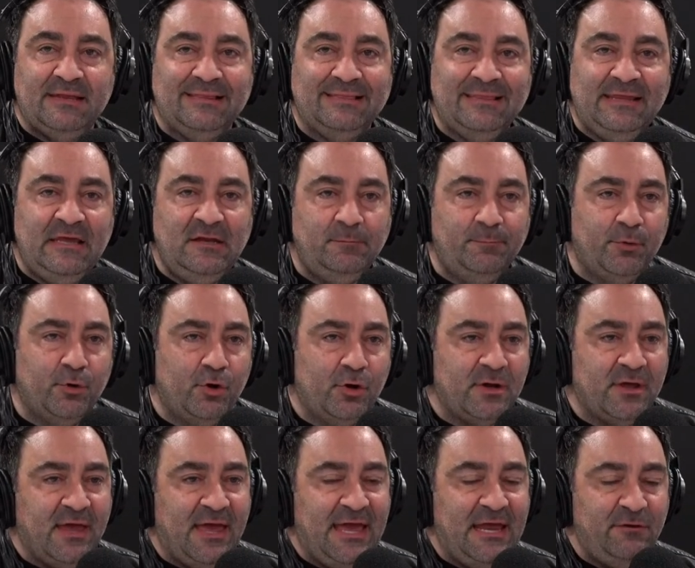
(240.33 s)

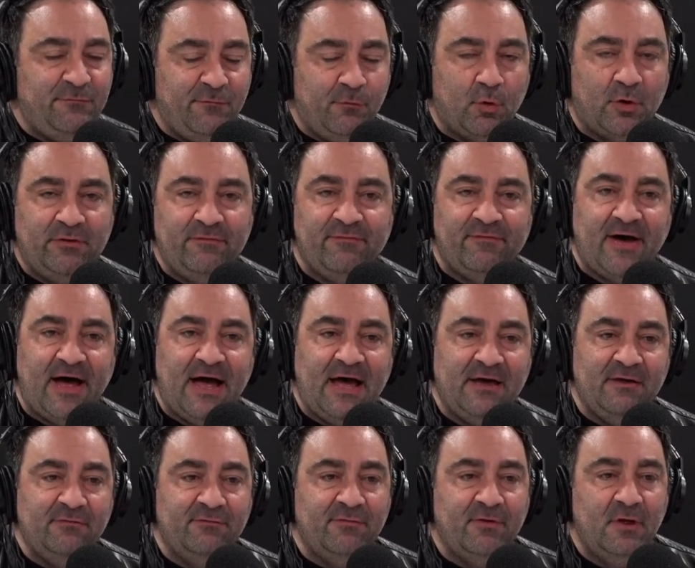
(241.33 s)
EliteBook
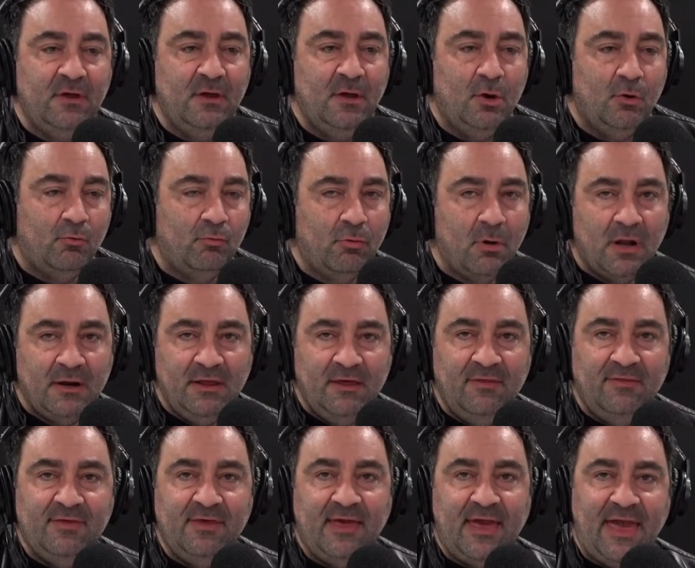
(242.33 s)
845
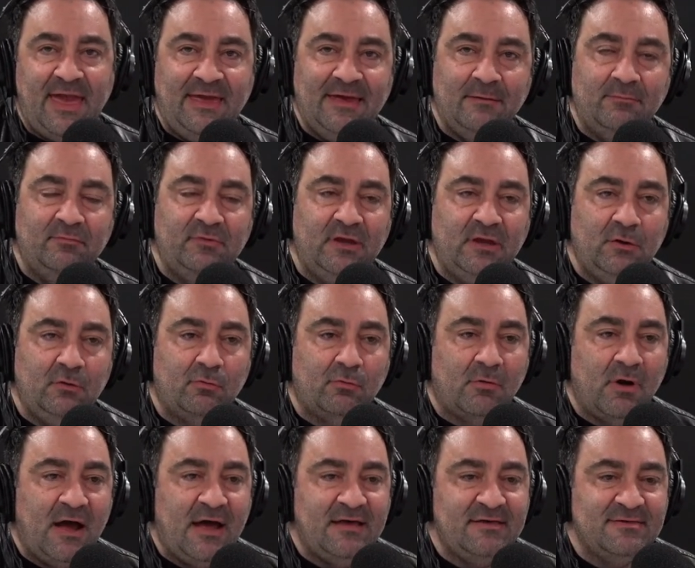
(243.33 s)
running the AMD
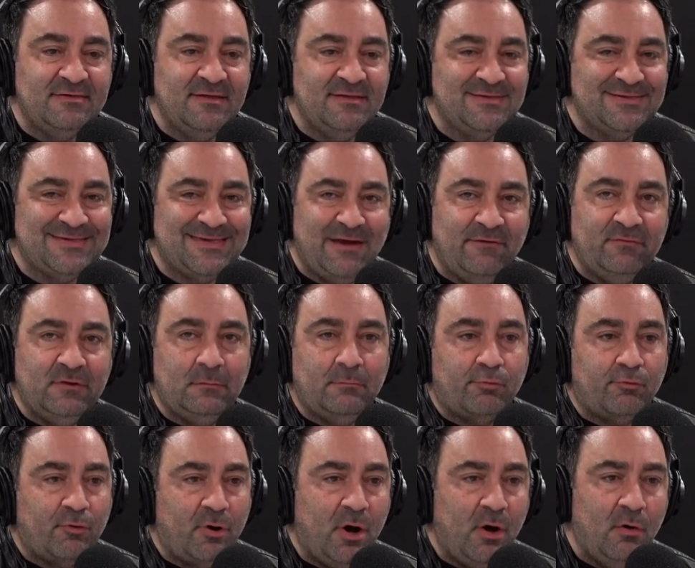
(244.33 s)
Ryzen 7
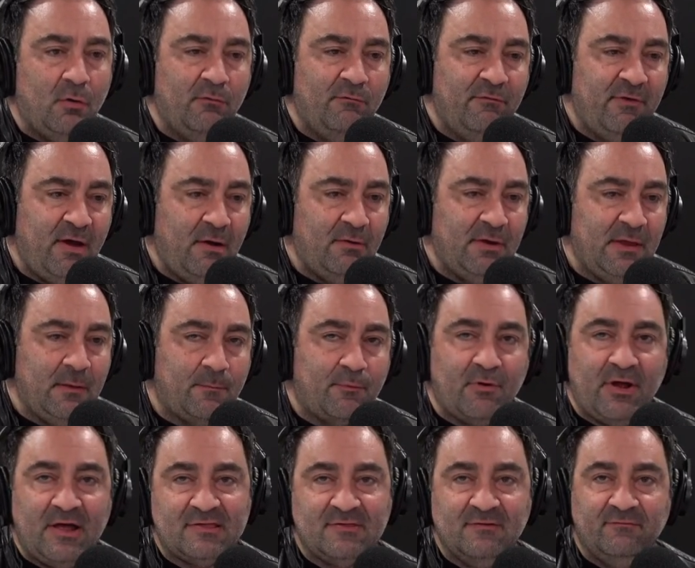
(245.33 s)
Pro. Very
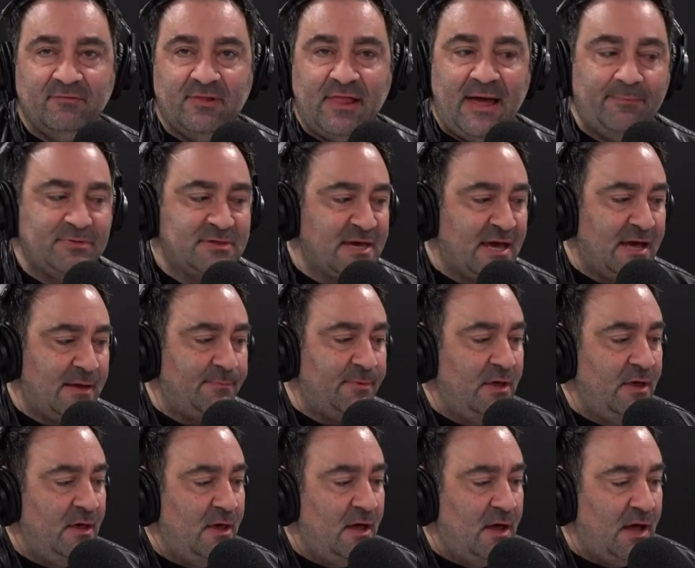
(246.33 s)
impressive laptop.
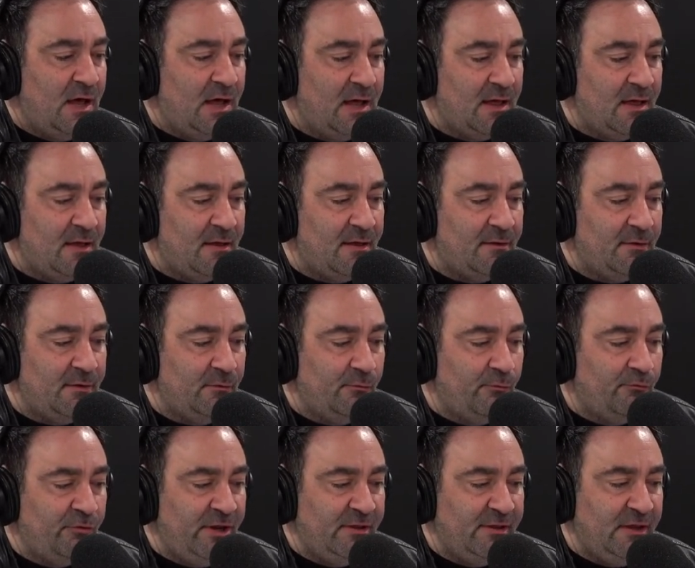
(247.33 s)
Uh,
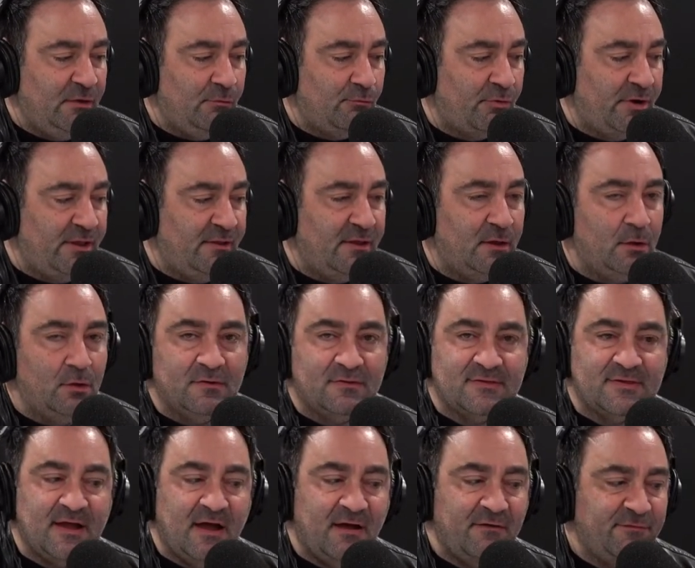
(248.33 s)
really, really good
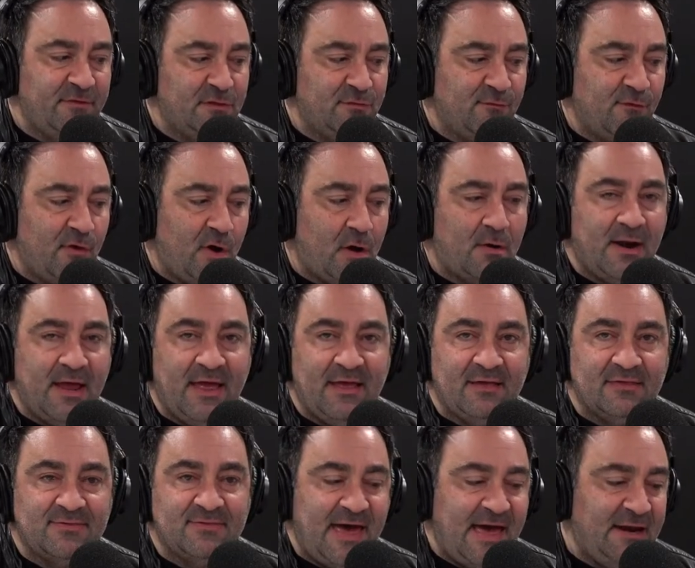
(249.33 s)
stuff as far
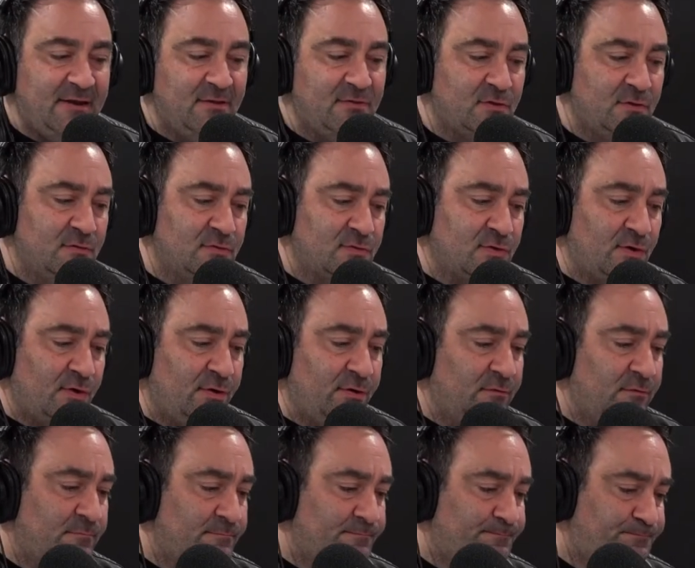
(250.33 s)
as that is
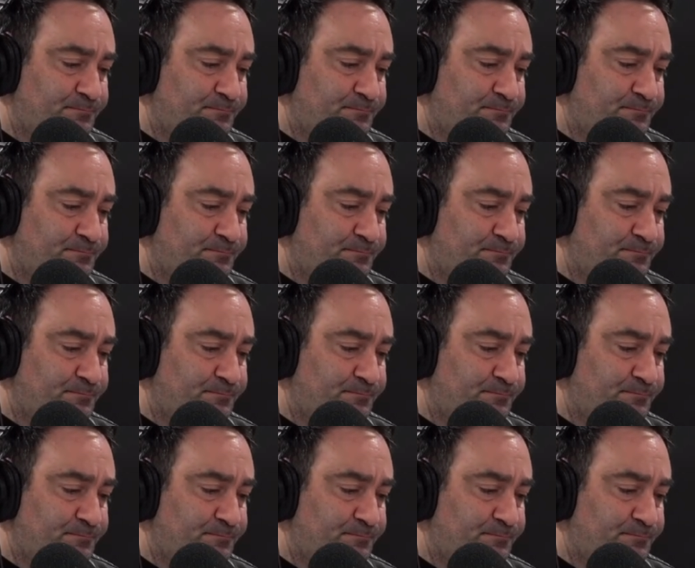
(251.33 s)
concerned.